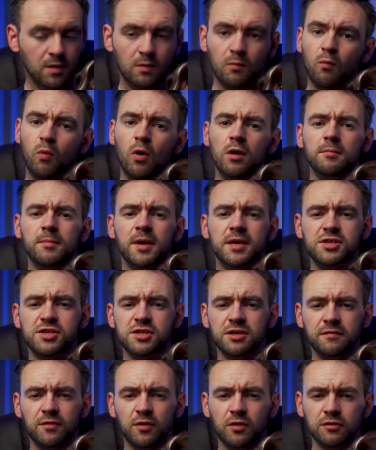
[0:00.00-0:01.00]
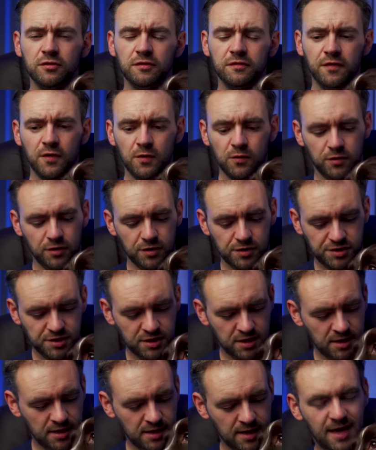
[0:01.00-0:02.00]
One mention of autofocus
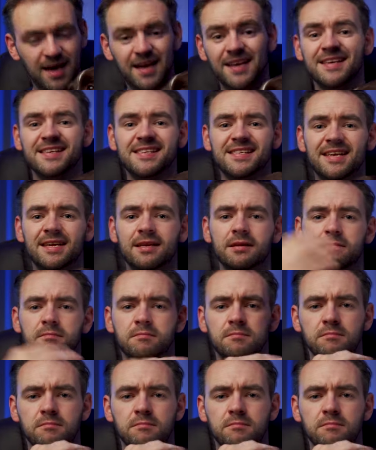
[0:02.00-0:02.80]
and he's in.